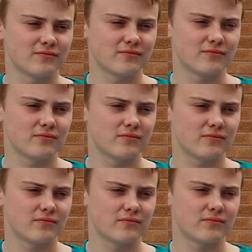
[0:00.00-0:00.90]

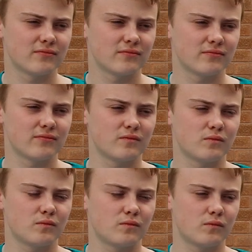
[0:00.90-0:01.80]

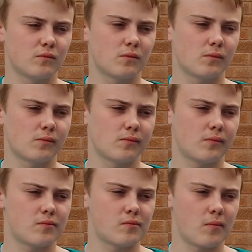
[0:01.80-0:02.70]

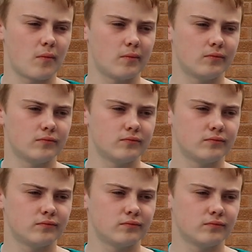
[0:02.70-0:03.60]

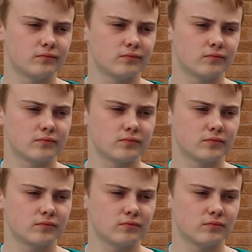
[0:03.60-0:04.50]

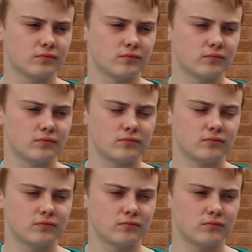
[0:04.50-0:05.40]

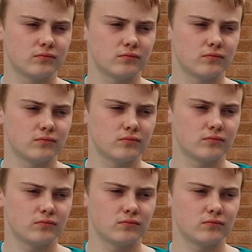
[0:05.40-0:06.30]

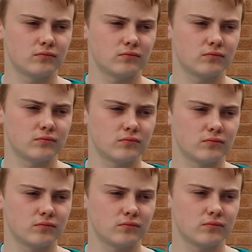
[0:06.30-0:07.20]

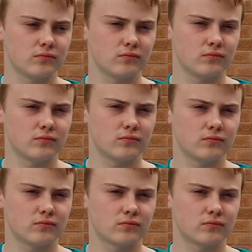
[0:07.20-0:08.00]
[no speech]